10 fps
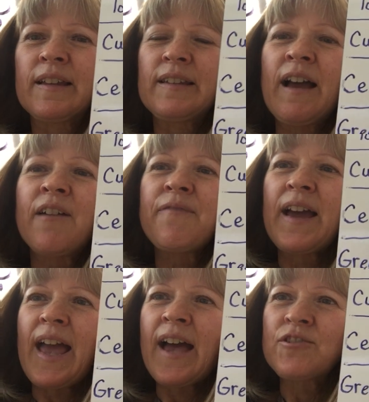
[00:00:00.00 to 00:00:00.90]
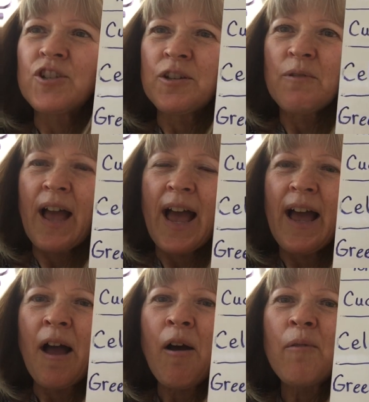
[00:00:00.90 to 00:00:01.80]
Now, if I asked you
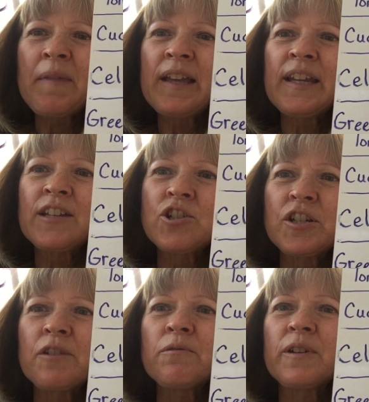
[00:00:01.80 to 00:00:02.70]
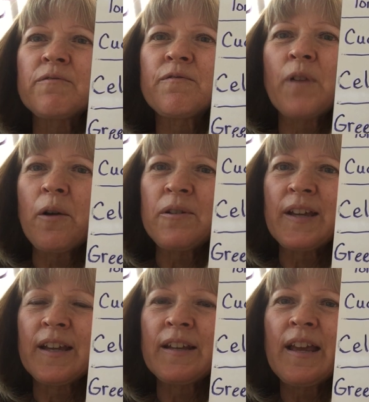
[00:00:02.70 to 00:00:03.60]
how many children
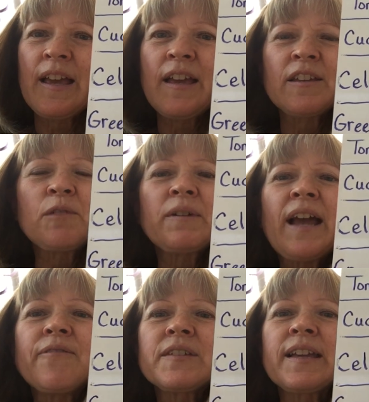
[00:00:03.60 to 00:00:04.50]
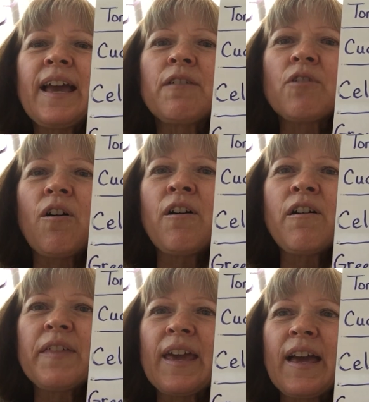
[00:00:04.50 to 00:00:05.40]
voted, you would have to count
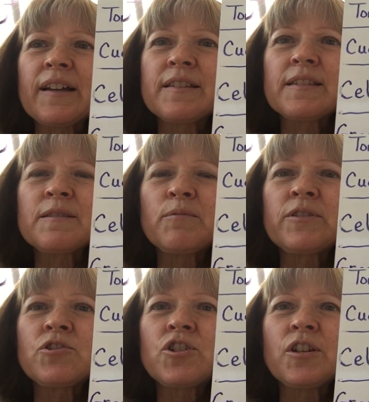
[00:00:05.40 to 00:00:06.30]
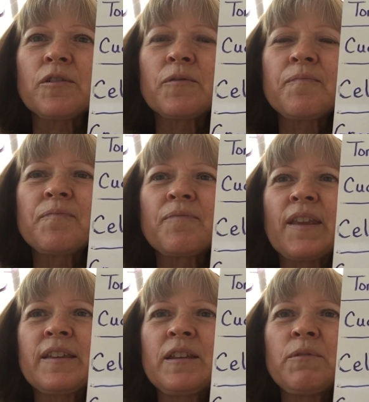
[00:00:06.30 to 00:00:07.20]
all the X's, wouldn't you?
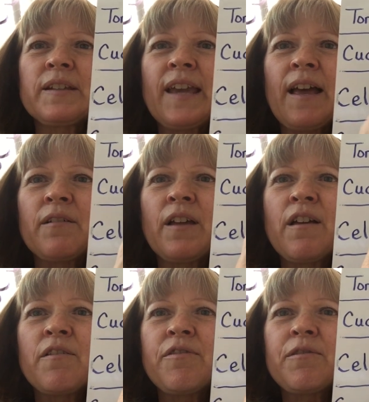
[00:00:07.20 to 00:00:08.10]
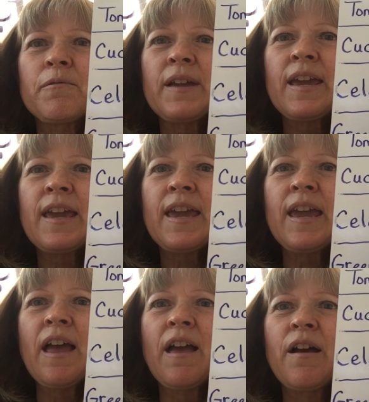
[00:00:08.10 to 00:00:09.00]
You would count
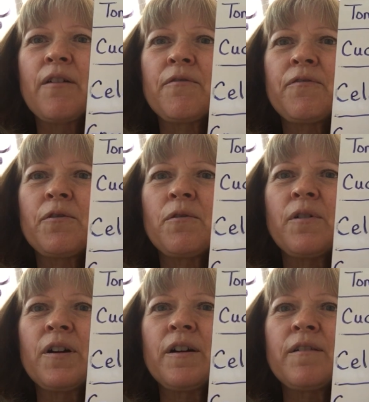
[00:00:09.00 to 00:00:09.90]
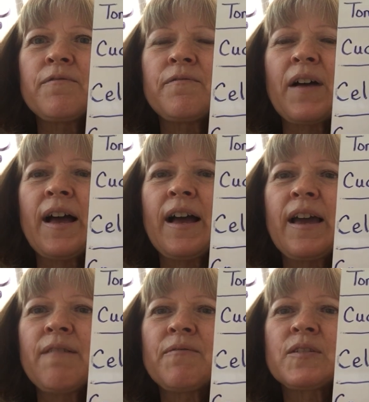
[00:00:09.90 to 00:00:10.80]
3, 4,
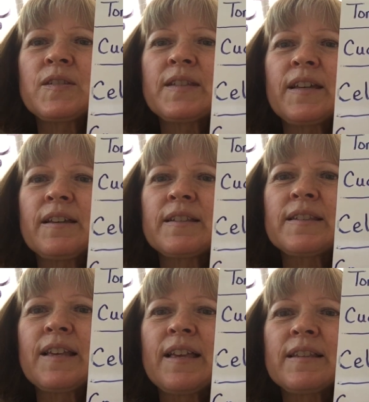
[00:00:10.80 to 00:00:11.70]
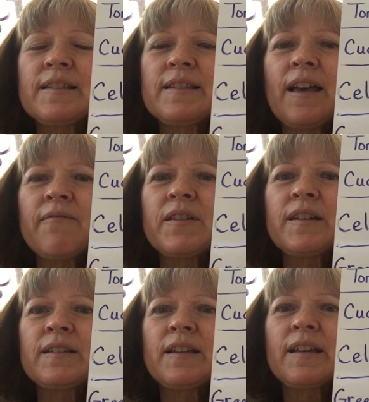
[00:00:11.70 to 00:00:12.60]
5, 6,
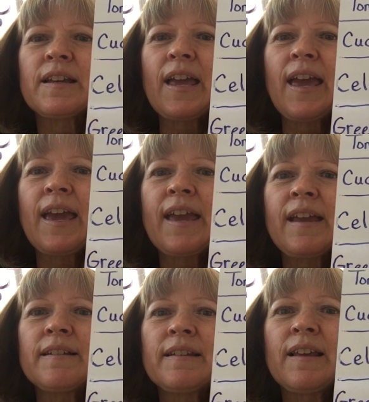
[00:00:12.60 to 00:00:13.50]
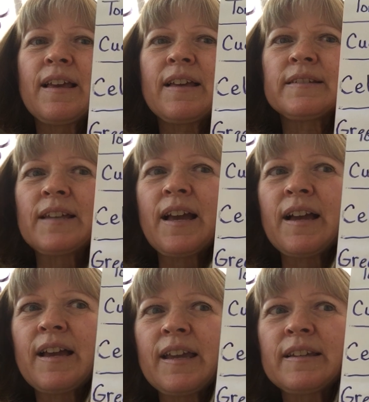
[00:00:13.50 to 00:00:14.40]
7, 8,
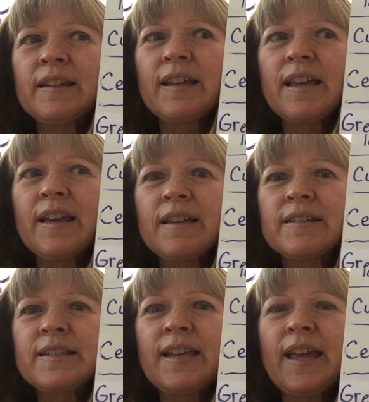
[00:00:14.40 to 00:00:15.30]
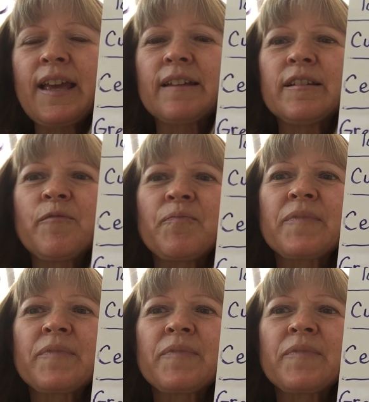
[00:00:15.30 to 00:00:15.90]
9, 10.